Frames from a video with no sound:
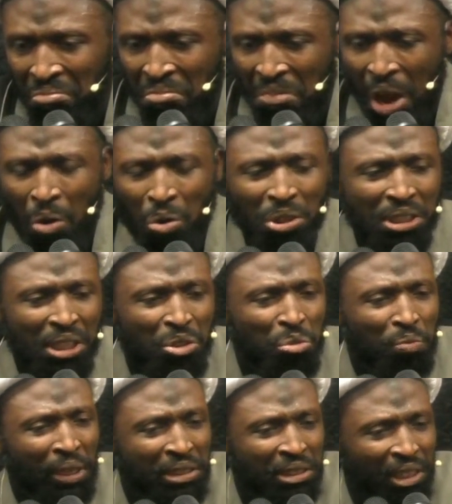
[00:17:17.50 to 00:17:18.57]
I always say
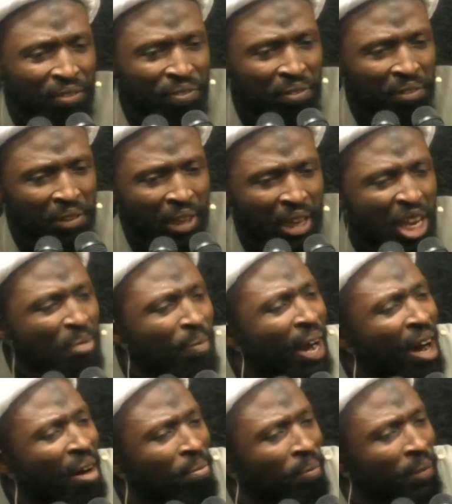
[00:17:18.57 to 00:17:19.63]
to myself,
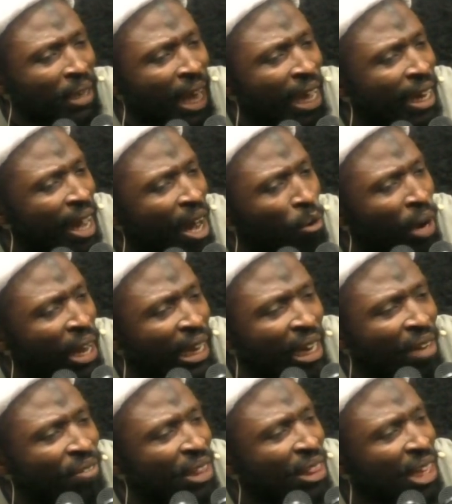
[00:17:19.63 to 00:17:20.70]
Imam, like our
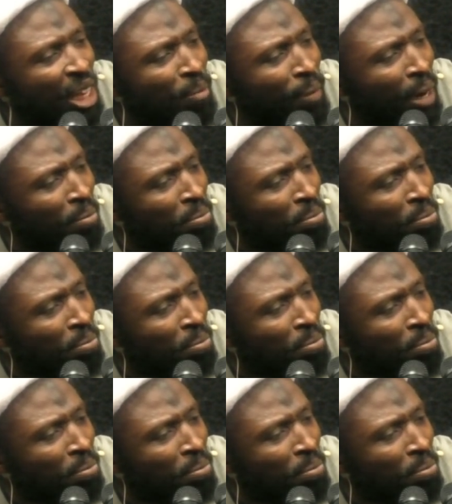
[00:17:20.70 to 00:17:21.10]
11th Imam.